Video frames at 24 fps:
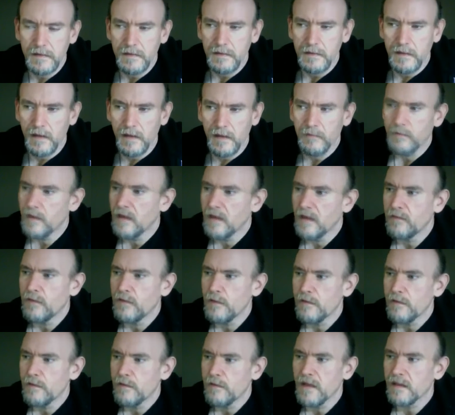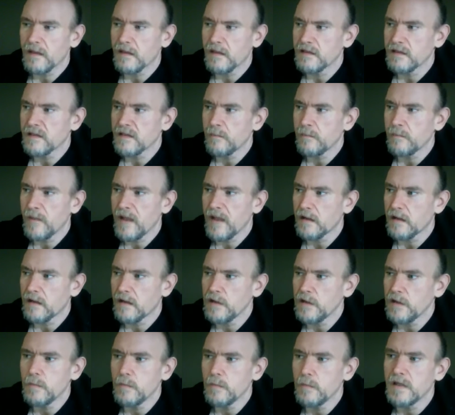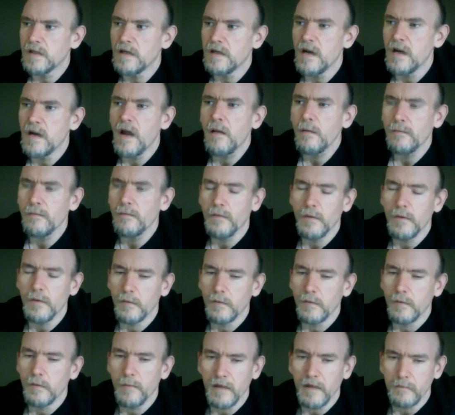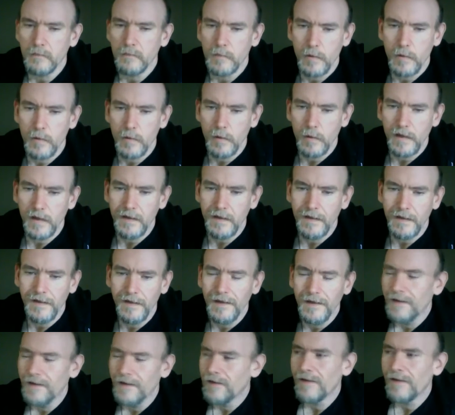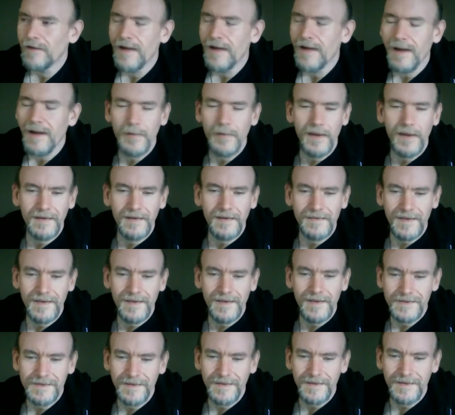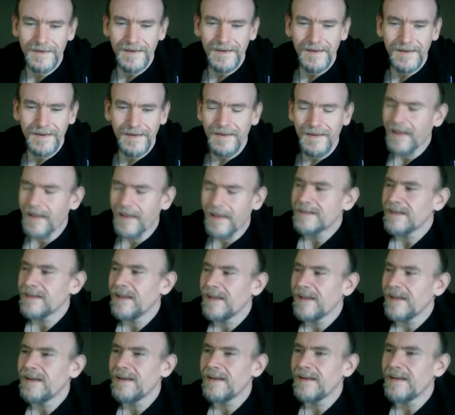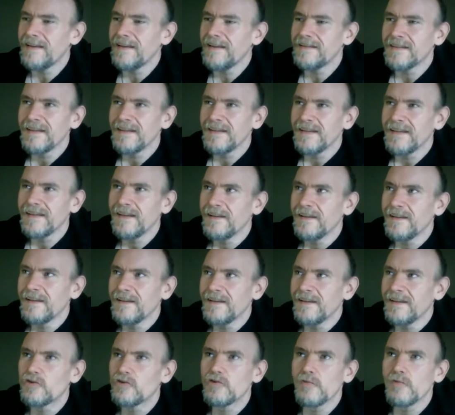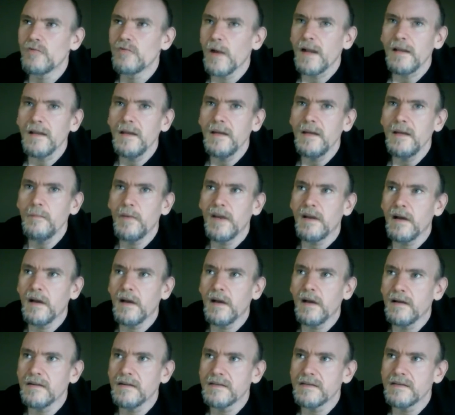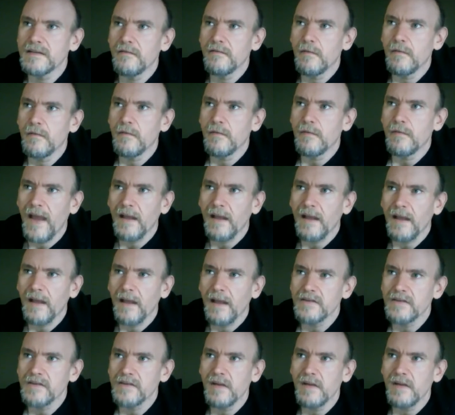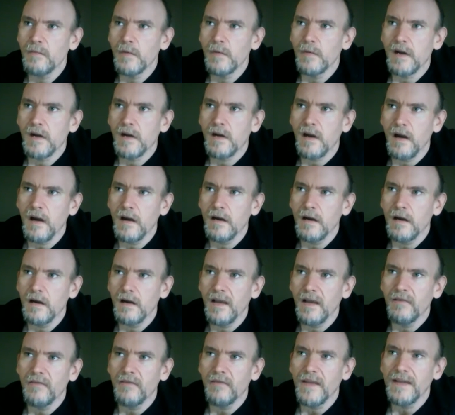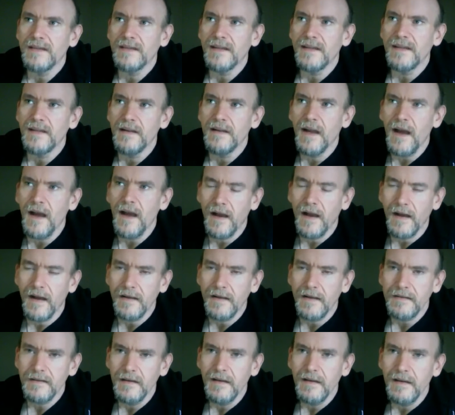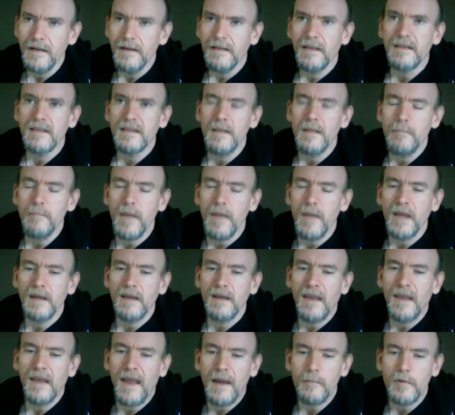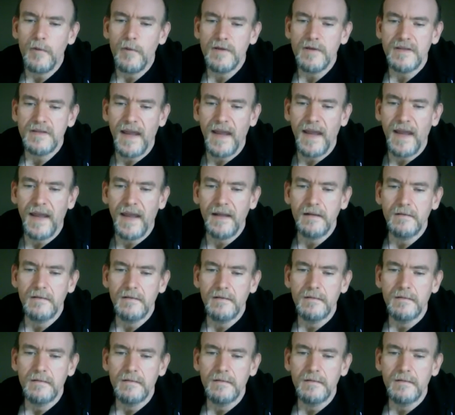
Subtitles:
If you think that somehow you would know if you were being recorded, you're not paying attention. It is strictly because of the backlash that would occur if they did not, that they make cameras at